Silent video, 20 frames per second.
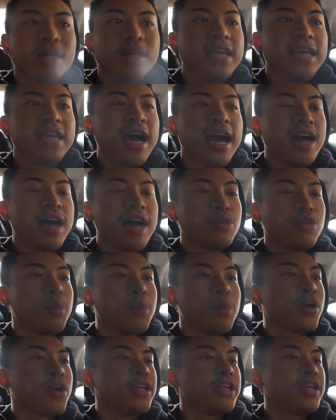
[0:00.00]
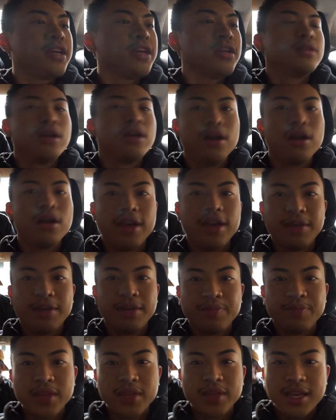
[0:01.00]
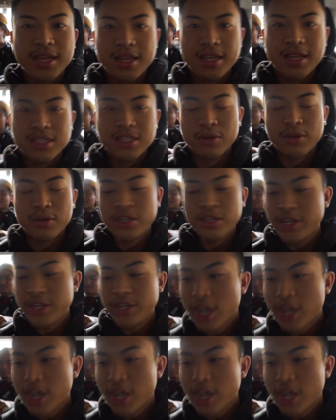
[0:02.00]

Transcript: Yeah, you wanna park in here? Okay. So we're gonna trade